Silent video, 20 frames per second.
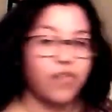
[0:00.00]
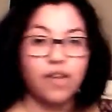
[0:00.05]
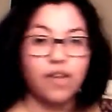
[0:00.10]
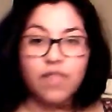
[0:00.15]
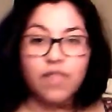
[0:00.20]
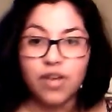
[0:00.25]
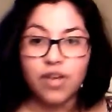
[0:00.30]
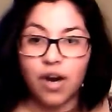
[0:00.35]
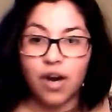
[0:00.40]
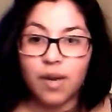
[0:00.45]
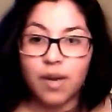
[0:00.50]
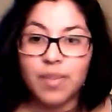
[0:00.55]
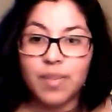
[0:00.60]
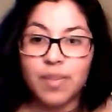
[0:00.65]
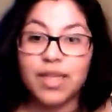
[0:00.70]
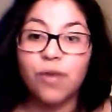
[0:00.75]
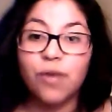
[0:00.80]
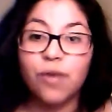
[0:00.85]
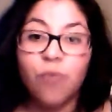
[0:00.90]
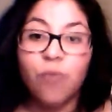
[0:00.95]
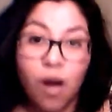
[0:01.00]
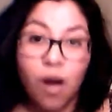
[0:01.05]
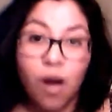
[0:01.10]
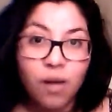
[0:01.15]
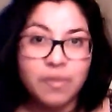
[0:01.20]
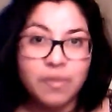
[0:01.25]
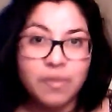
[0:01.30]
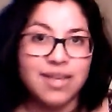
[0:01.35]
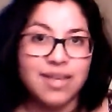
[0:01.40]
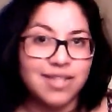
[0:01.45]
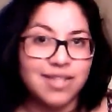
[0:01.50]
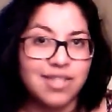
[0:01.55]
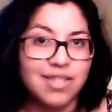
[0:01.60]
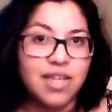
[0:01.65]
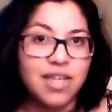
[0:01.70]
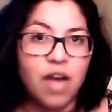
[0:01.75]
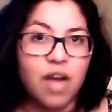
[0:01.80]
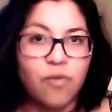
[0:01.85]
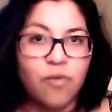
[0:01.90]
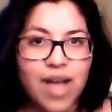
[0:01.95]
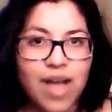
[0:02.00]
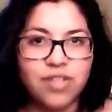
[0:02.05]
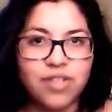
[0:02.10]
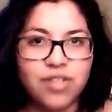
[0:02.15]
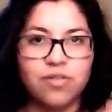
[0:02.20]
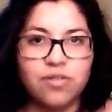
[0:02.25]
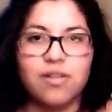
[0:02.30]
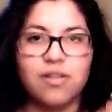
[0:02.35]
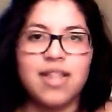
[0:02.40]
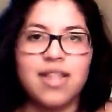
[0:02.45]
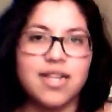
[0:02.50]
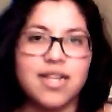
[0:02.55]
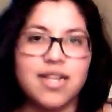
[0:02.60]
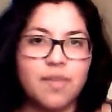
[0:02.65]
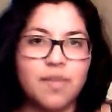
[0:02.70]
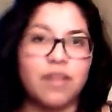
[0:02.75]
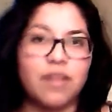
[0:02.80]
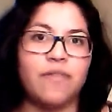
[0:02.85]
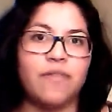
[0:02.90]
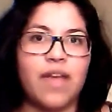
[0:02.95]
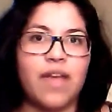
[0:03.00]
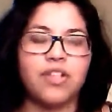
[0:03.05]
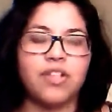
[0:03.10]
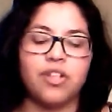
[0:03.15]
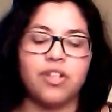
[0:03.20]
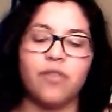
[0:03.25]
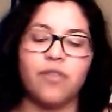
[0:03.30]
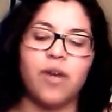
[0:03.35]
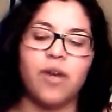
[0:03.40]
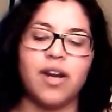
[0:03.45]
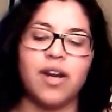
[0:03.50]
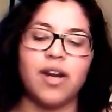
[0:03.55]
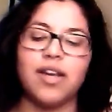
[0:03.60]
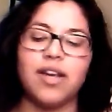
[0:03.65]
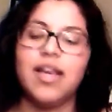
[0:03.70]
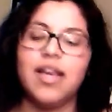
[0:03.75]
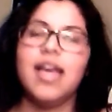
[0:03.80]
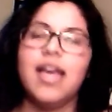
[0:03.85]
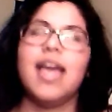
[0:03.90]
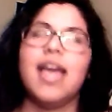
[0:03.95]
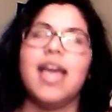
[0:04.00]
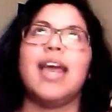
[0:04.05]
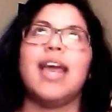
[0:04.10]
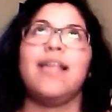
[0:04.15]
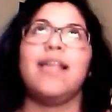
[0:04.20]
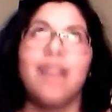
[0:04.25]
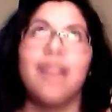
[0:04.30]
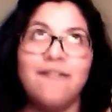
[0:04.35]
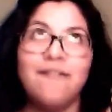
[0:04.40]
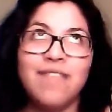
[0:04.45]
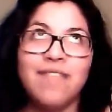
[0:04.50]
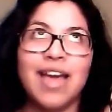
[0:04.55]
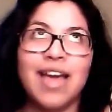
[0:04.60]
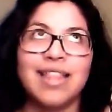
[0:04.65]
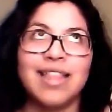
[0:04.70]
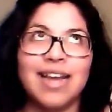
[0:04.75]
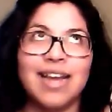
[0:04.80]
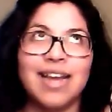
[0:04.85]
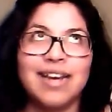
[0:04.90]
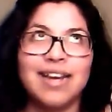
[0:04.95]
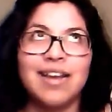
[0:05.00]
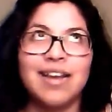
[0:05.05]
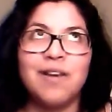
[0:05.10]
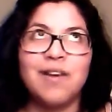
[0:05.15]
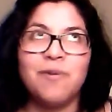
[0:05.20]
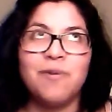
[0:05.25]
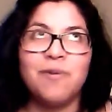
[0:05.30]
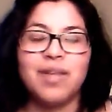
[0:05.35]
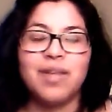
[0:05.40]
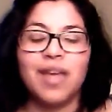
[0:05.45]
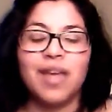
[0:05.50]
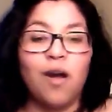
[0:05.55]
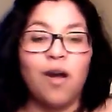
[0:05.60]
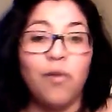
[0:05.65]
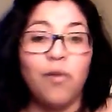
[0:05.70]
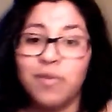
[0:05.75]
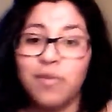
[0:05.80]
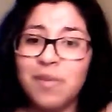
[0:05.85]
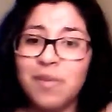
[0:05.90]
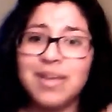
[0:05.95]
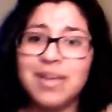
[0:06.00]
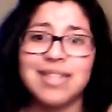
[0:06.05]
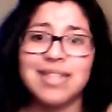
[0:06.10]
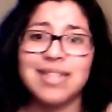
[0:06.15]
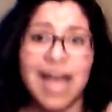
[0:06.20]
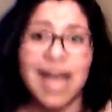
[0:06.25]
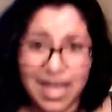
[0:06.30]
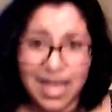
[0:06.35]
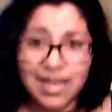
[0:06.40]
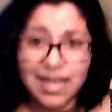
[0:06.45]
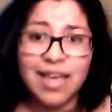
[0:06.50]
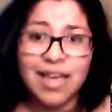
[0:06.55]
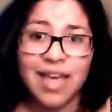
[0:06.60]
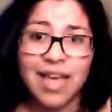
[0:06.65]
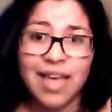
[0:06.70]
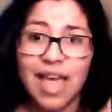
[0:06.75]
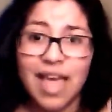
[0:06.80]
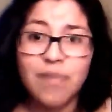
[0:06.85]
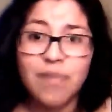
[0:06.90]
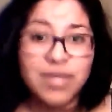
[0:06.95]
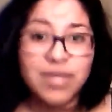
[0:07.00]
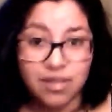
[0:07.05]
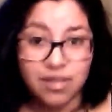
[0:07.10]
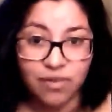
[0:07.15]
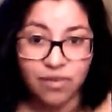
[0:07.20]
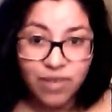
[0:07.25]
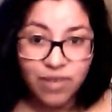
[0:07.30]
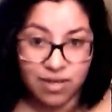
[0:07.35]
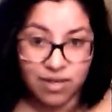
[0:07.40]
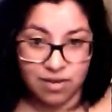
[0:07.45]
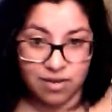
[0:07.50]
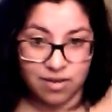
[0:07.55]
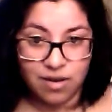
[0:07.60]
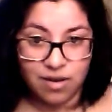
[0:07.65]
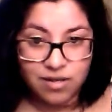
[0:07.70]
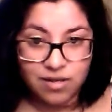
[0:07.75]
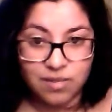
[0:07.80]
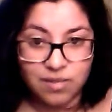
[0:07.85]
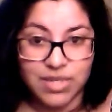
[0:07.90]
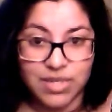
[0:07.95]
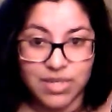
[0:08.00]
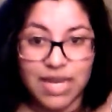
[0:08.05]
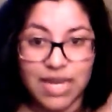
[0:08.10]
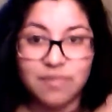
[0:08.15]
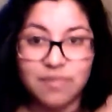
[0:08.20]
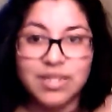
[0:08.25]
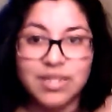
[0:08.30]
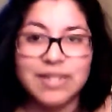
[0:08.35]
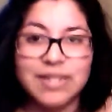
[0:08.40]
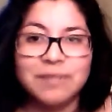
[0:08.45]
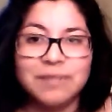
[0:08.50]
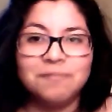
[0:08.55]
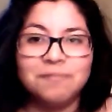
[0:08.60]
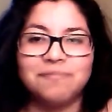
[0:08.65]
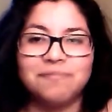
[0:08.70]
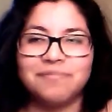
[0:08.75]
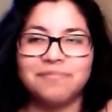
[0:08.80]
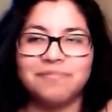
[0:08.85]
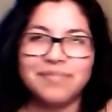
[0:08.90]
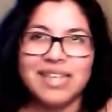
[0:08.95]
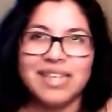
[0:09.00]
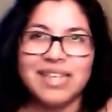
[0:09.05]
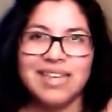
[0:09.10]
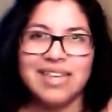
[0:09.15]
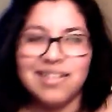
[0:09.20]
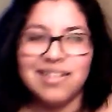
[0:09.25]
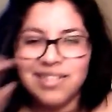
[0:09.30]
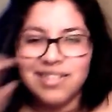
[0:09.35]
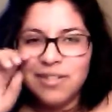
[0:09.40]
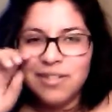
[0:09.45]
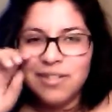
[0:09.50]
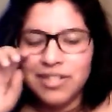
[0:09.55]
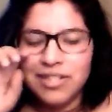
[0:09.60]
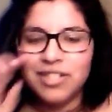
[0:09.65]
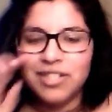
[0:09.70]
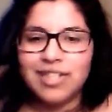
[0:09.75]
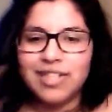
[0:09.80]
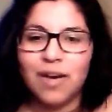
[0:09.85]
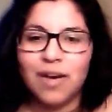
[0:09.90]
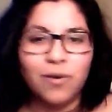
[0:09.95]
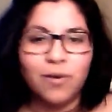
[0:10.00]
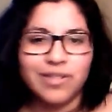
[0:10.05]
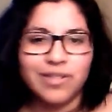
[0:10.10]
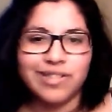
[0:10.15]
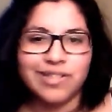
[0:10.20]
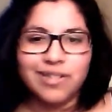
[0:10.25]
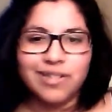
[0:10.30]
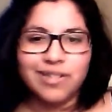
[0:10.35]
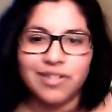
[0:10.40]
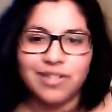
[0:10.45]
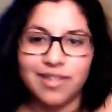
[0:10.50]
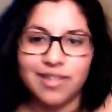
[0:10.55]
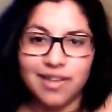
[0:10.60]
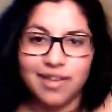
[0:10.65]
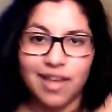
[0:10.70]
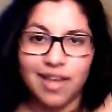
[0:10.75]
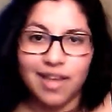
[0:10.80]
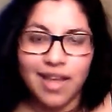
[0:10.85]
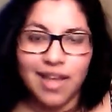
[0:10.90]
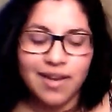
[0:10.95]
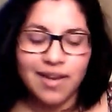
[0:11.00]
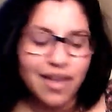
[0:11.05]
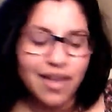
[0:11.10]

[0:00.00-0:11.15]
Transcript: dark, but they're wrong because it's not irrational," and that's about the Vashta Nerada. And I love that. That really hit home with me because I am still afraid of the dark sometimes. So it's just that whole nostalgia thing again.